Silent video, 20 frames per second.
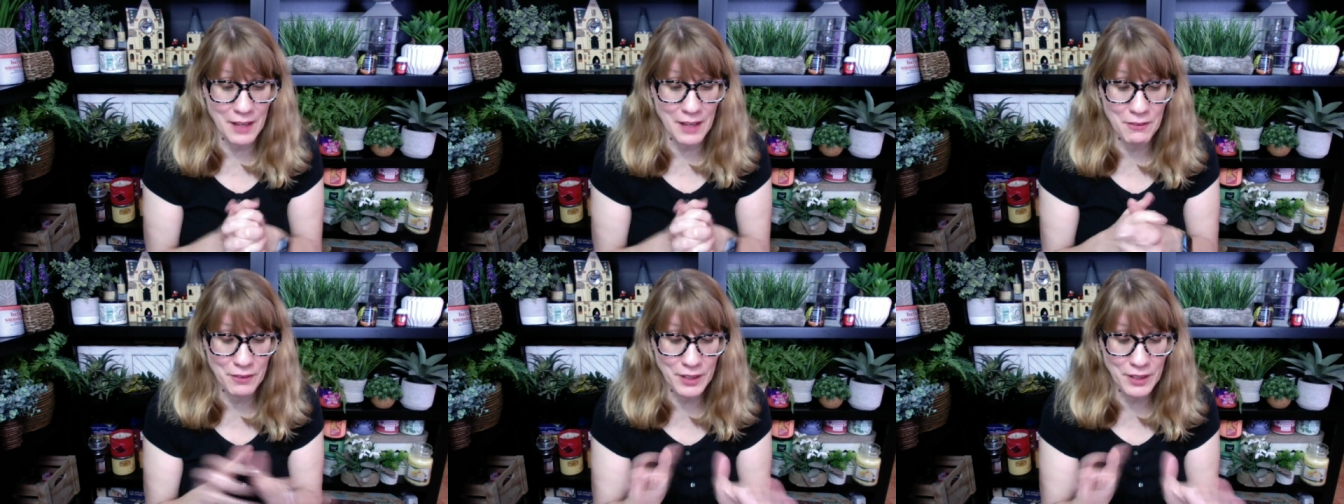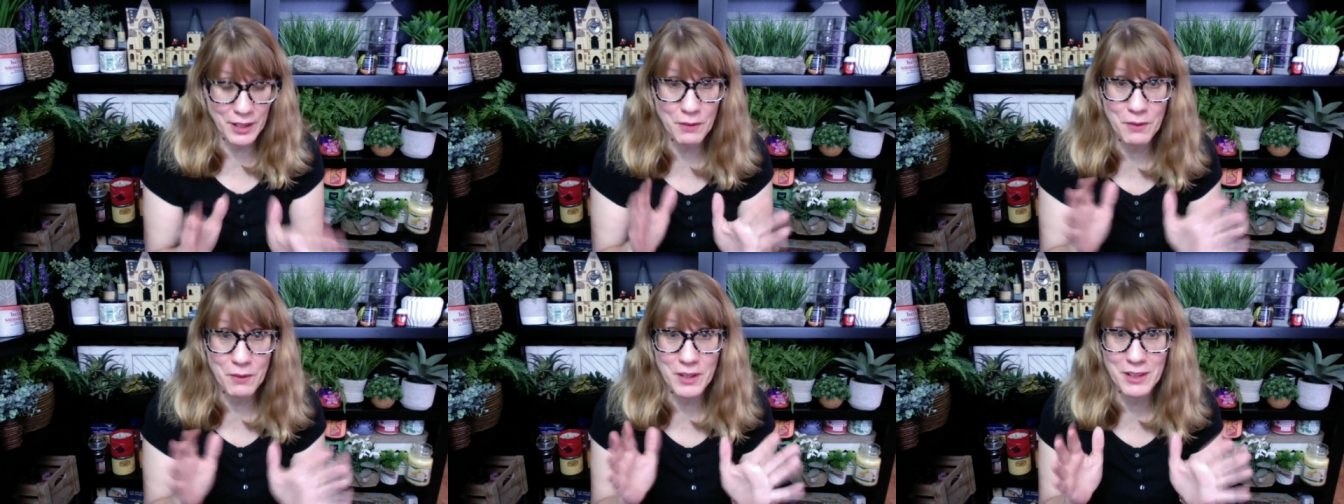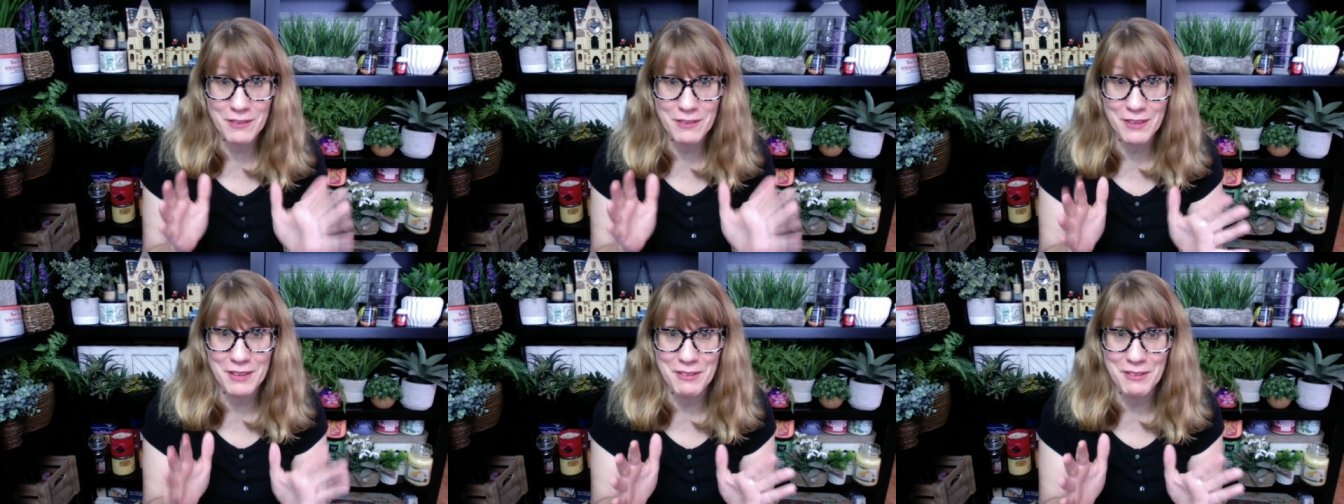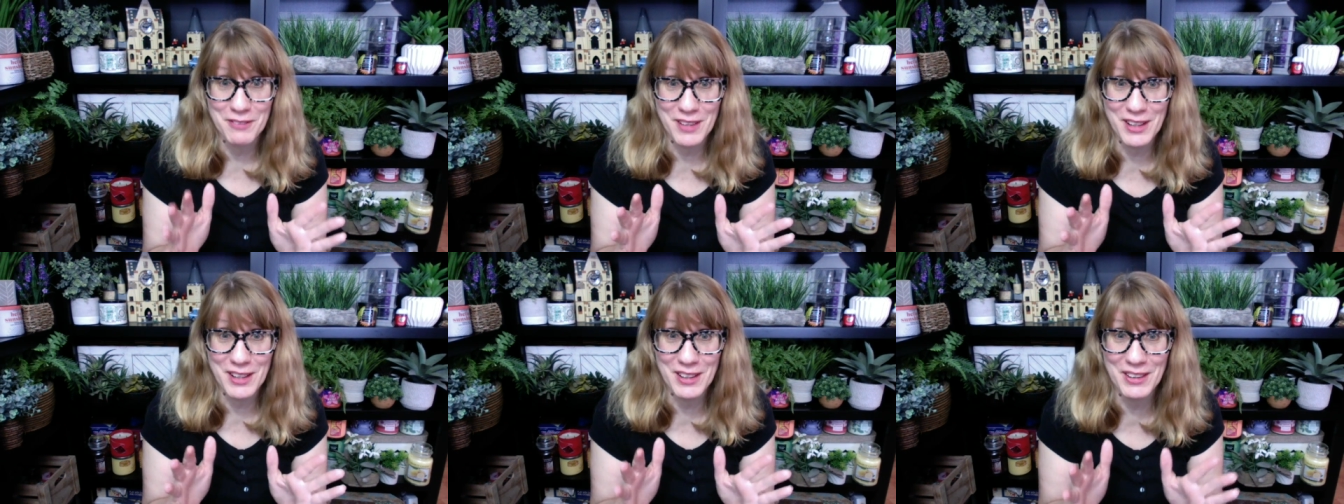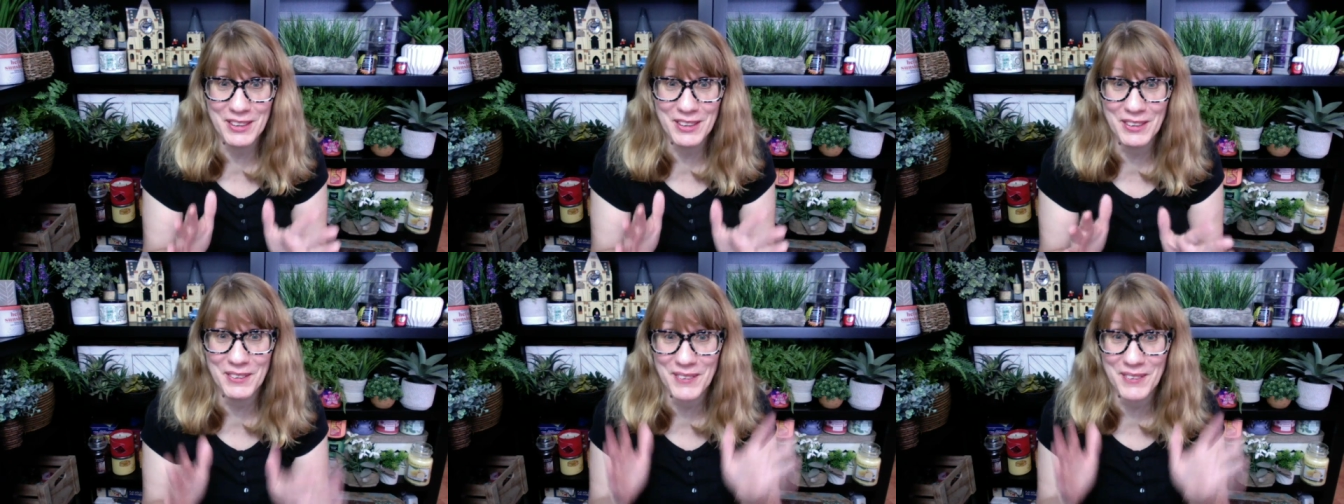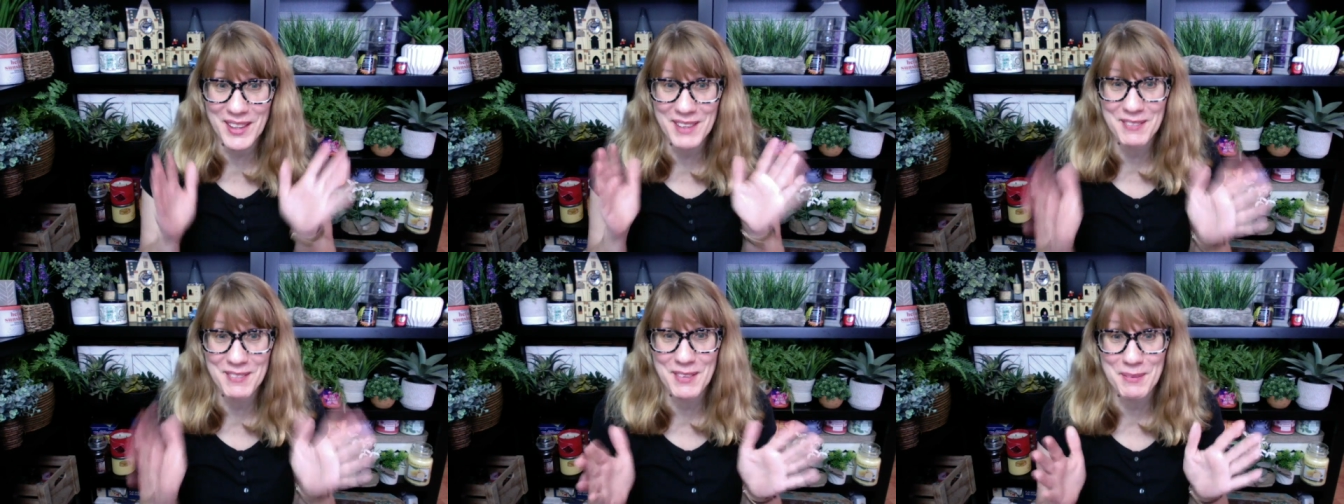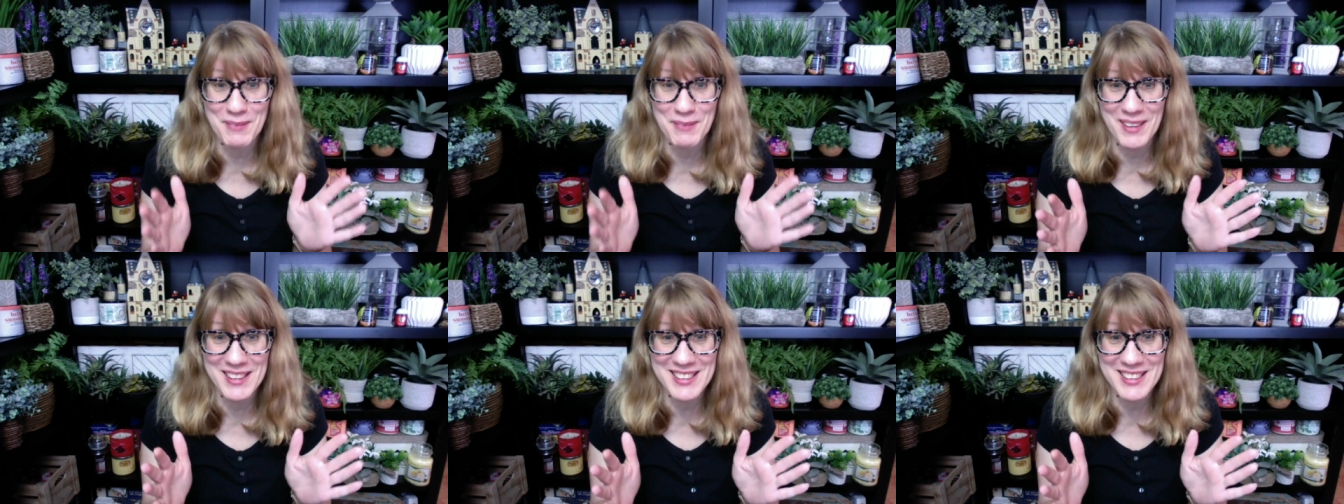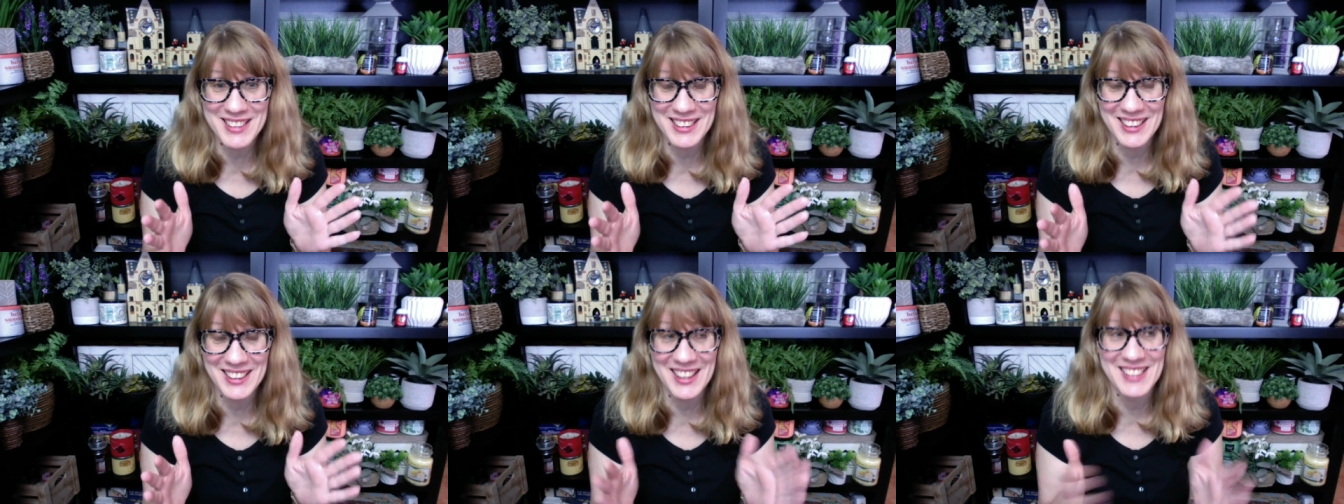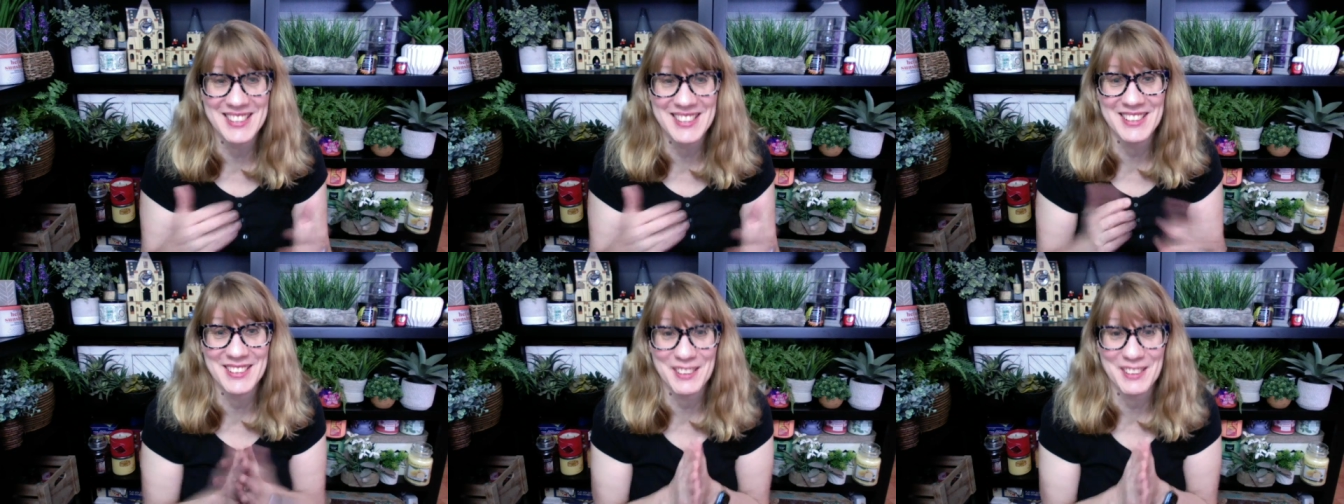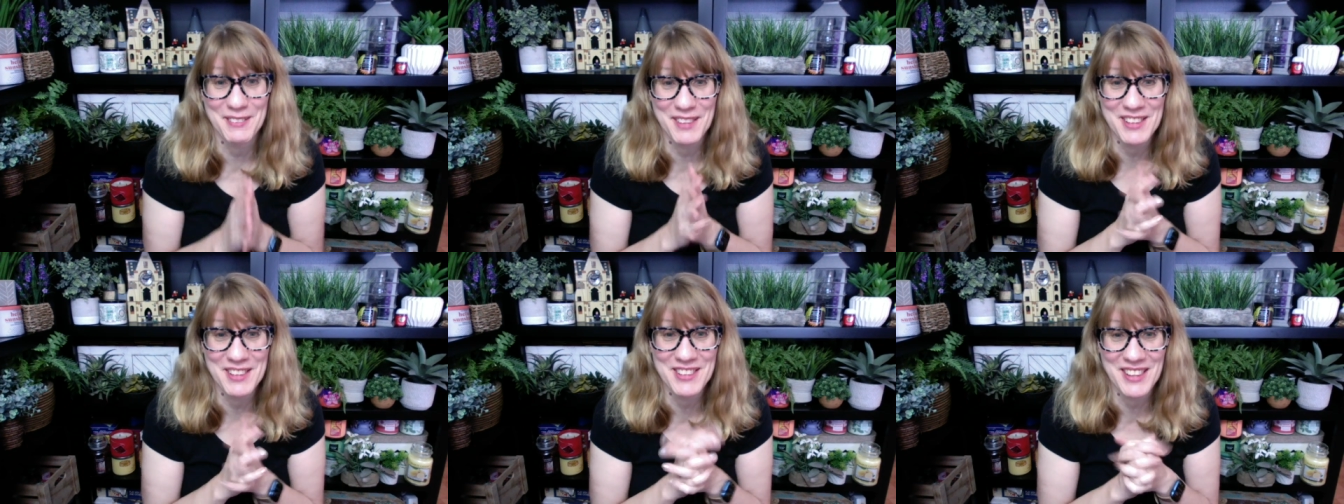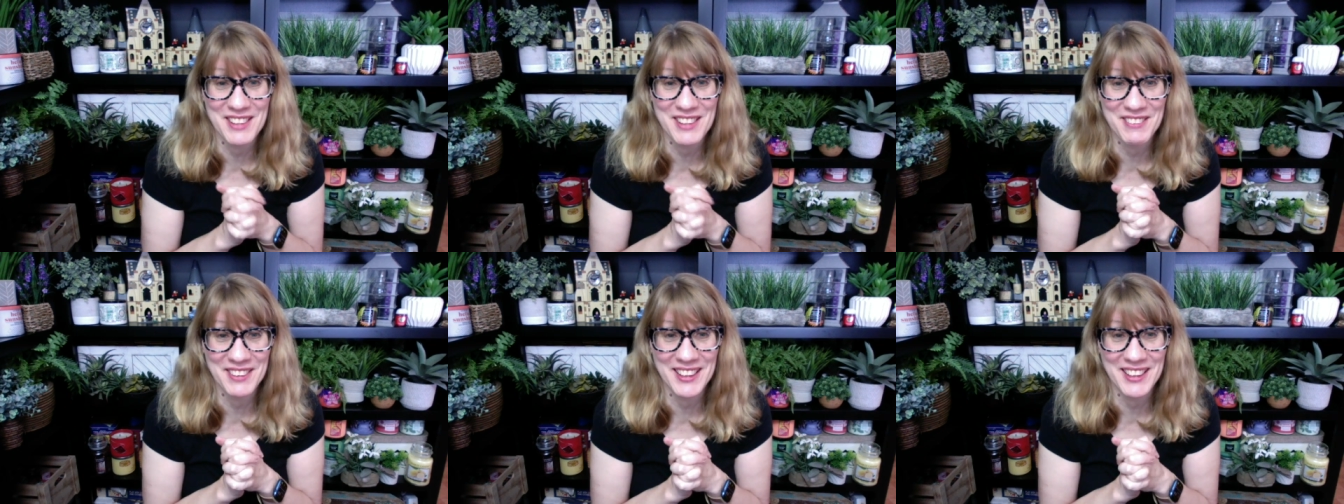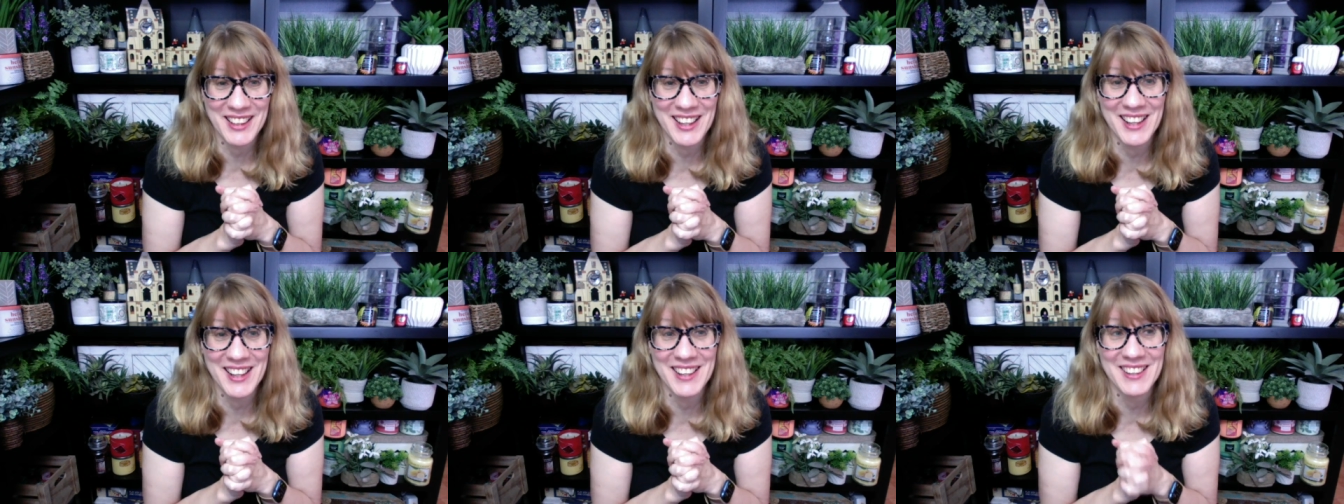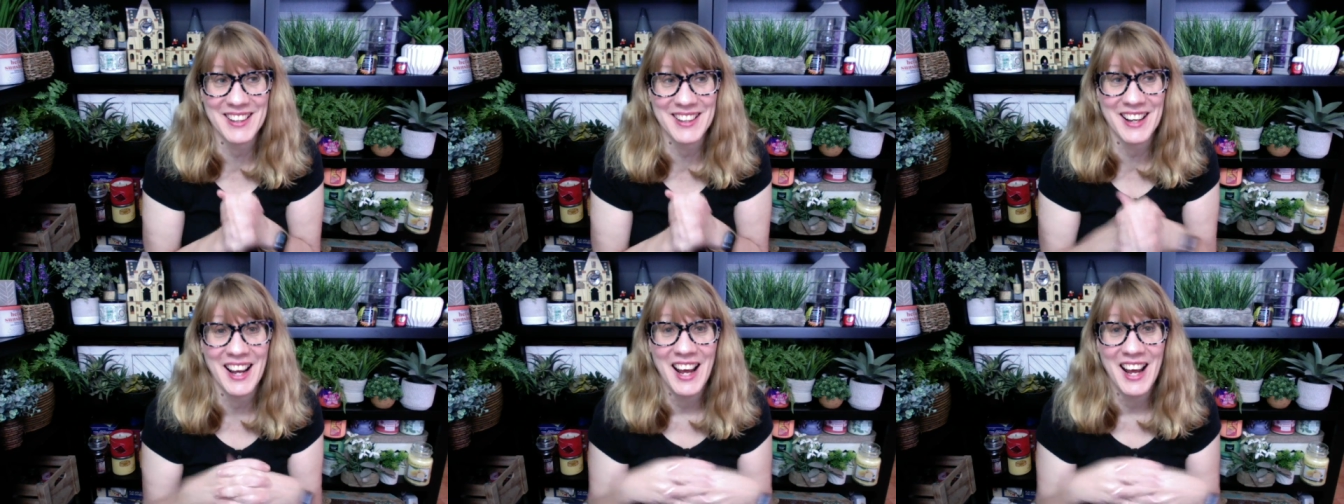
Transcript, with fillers: I really want to review one of the brunch collections, so I'm going to try really hard